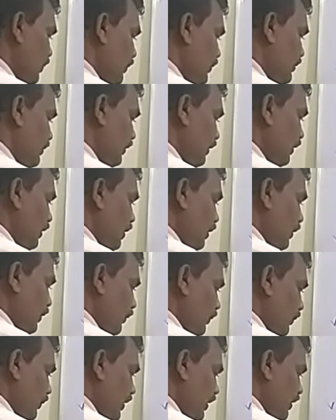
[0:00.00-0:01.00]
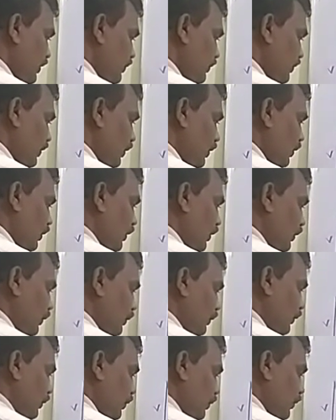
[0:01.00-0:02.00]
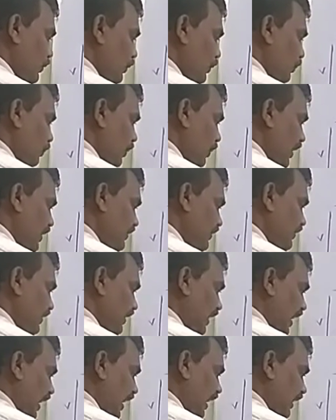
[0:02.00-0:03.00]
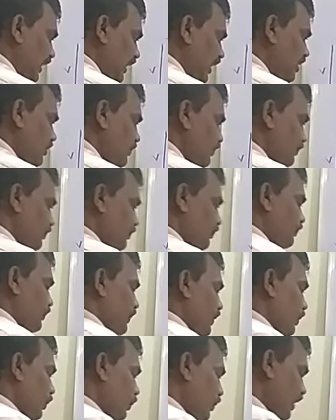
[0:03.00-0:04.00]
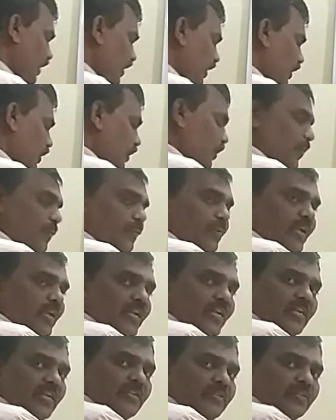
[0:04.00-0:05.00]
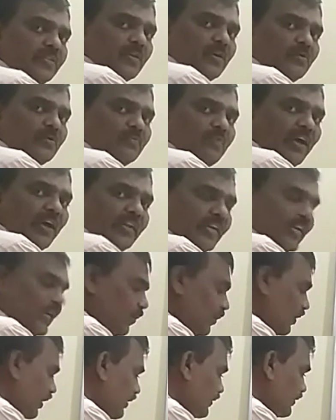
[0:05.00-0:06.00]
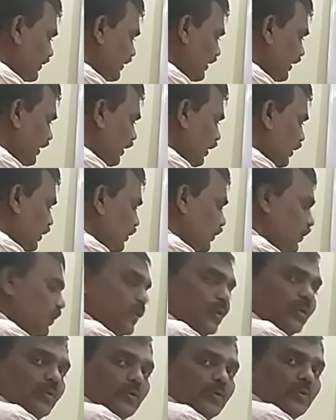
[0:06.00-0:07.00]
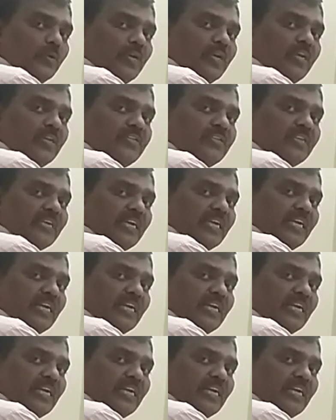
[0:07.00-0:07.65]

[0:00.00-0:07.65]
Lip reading: motion. V is equal to u plus at, where v is final velocity, u is